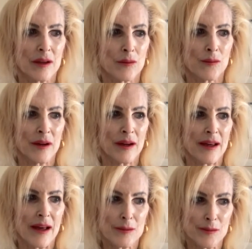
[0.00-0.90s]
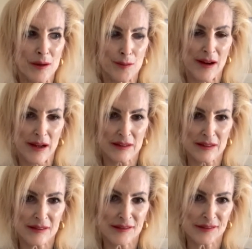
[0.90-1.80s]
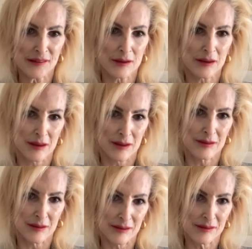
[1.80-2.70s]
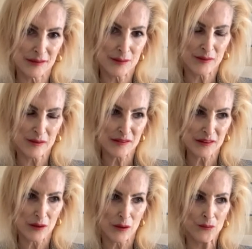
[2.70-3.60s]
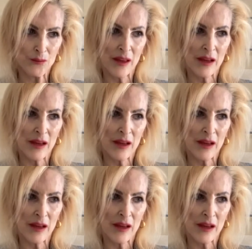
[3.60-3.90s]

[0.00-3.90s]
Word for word: when I had my practice uh, some years ago,